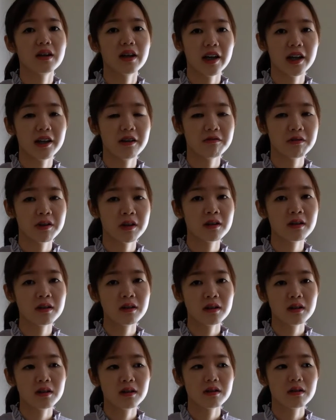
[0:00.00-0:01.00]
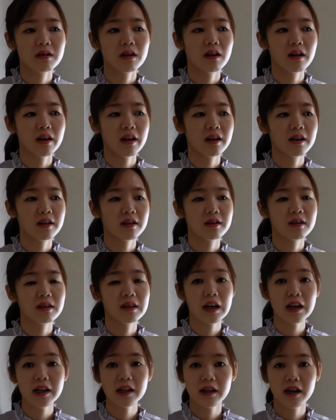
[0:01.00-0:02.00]
area and
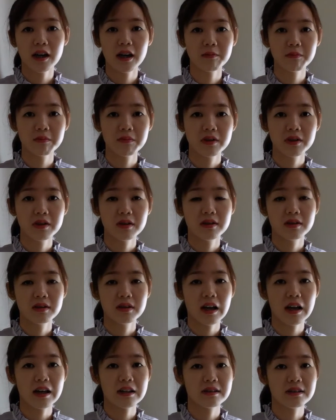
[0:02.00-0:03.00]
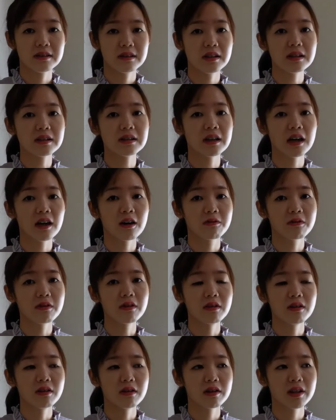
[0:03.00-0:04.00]
line up and sit down.
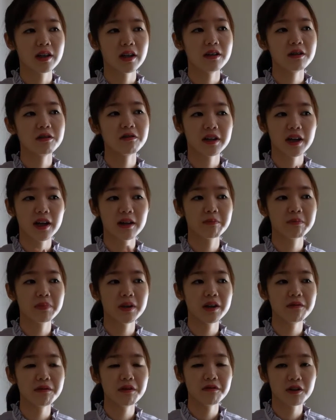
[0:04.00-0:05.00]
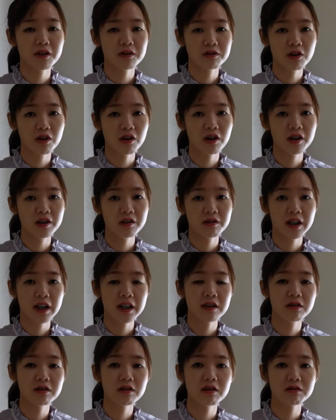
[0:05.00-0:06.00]
Okay, you can play with your toy, you can
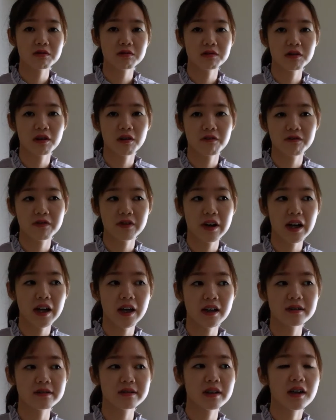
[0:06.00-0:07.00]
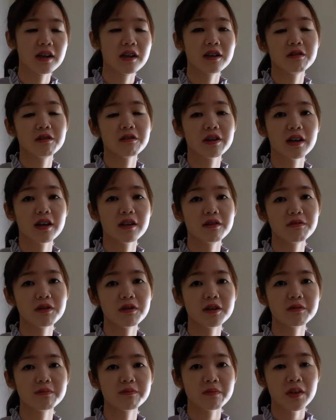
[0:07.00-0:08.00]
talk to your friends, you can
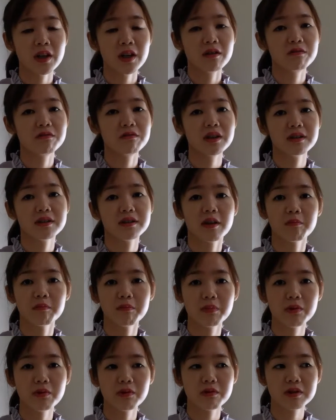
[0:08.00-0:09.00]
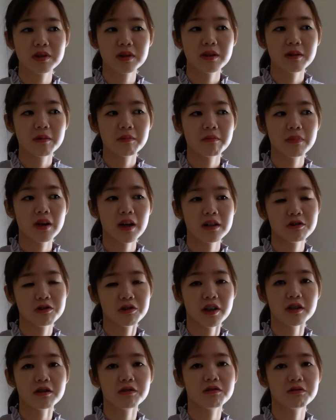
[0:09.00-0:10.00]
even read some books, but
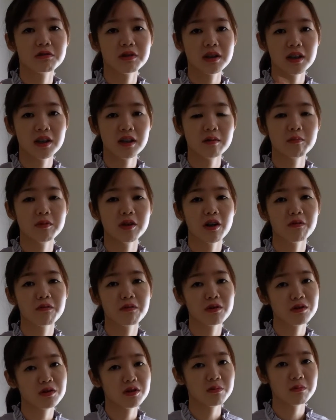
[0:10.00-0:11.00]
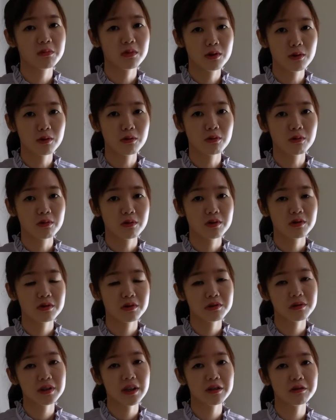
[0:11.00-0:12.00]
try to keep your volume low
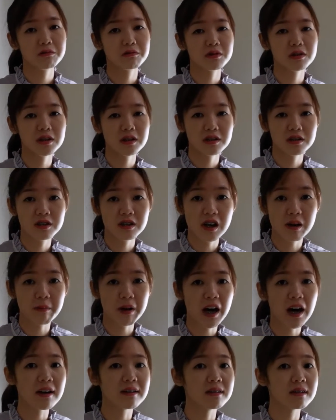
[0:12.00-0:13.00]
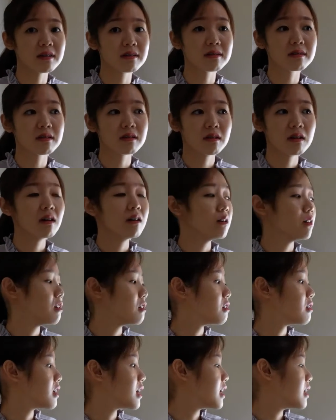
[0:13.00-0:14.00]
so that you won't interrupt others.
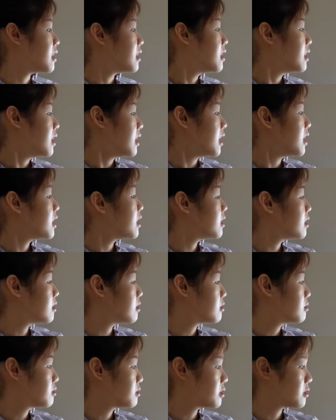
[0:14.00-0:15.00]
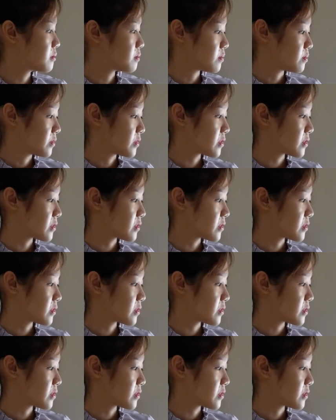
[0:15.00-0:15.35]
Alright, and also